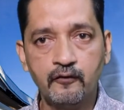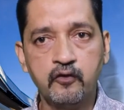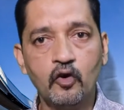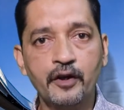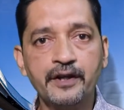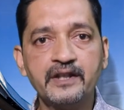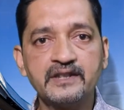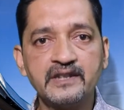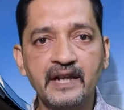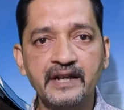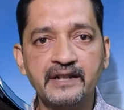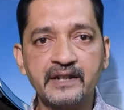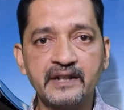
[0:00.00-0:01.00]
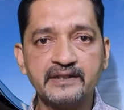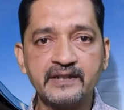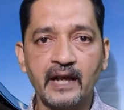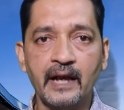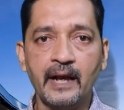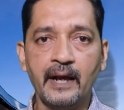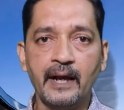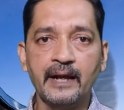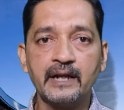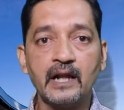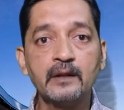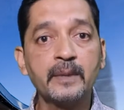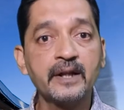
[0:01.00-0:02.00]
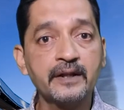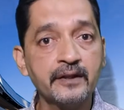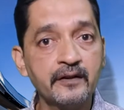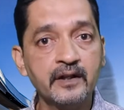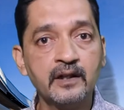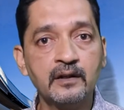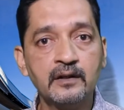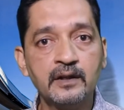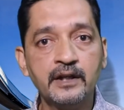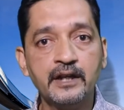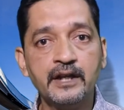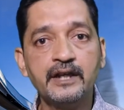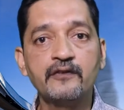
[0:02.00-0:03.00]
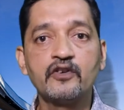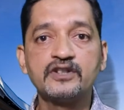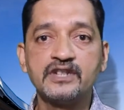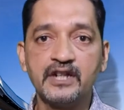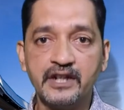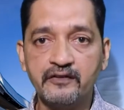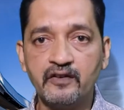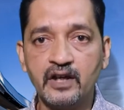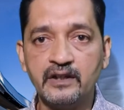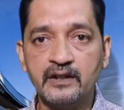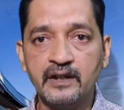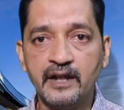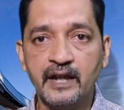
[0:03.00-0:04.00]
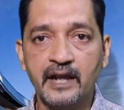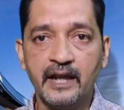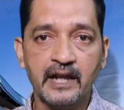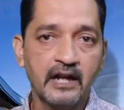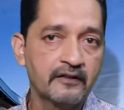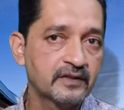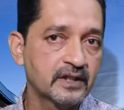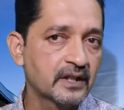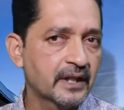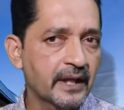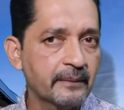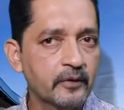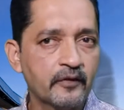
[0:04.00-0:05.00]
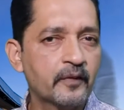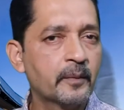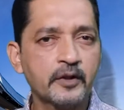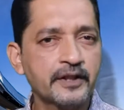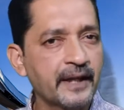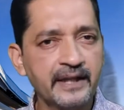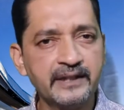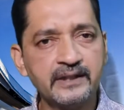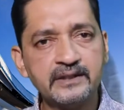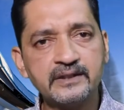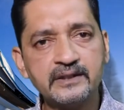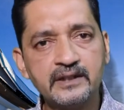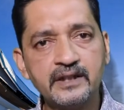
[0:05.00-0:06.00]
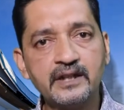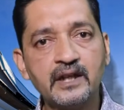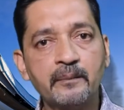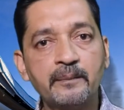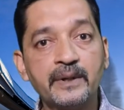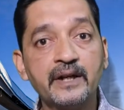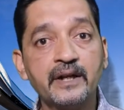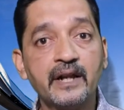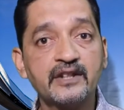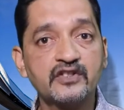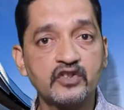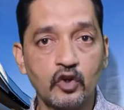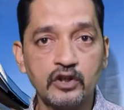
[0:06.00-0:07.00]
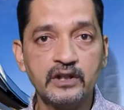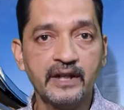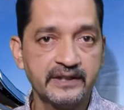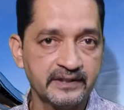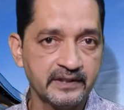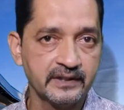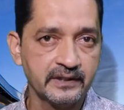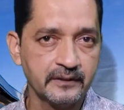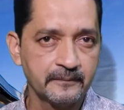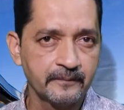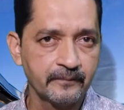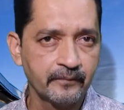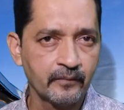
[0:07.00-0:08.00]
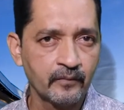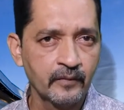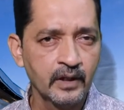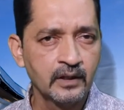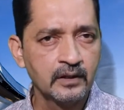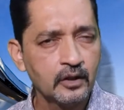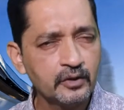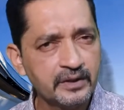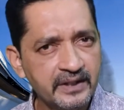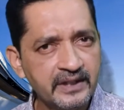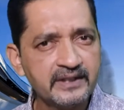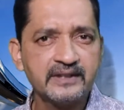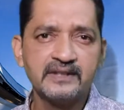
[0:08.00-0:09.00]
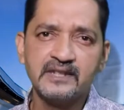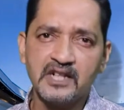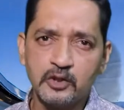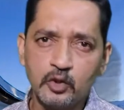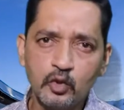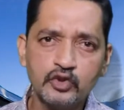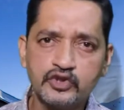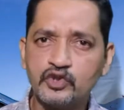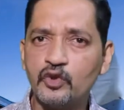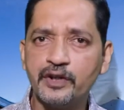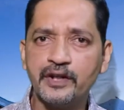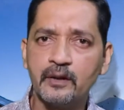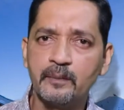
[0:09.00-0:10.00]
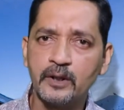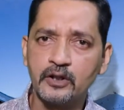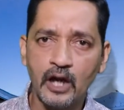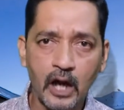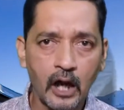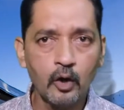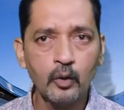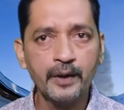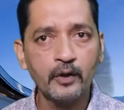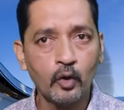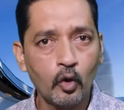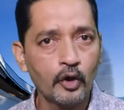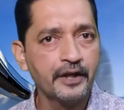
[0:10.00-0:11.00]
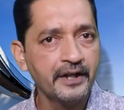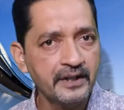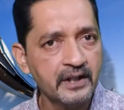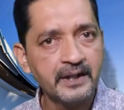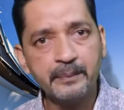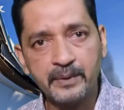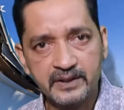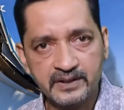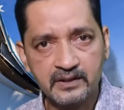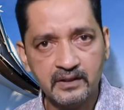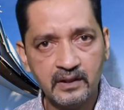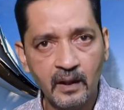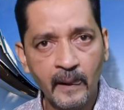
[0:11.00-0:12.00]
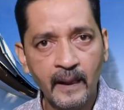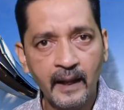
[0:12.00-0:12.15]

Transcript: 4 years later, at Albertville, he was 31, and after a gap of about 10 years, he competed at Salt Lake City. Now, this is a true story about how an ordinary person